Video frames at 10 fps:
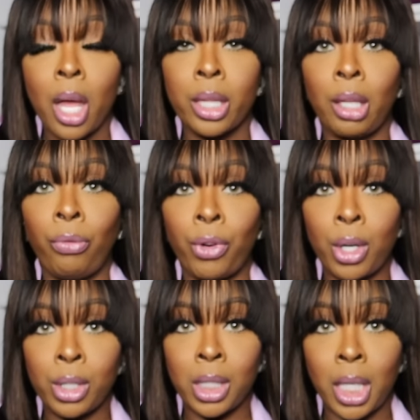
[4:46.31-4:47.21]
the
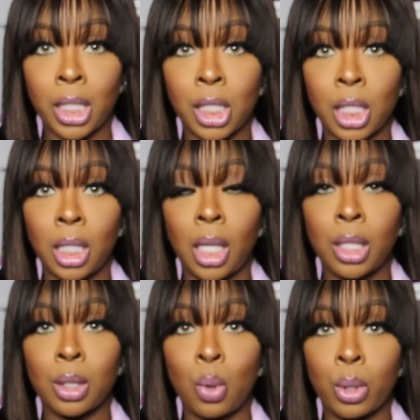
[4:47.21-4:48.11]
first section
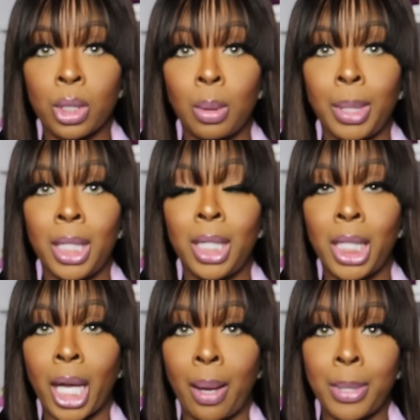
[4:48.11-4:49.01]
is going to be
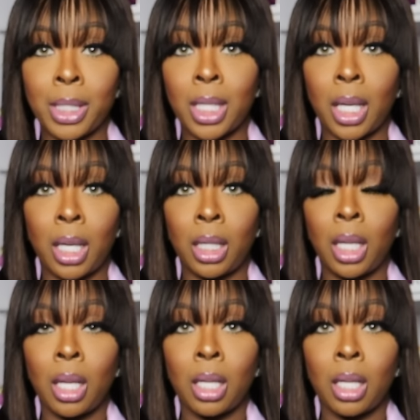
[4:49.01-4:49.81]
the Amazon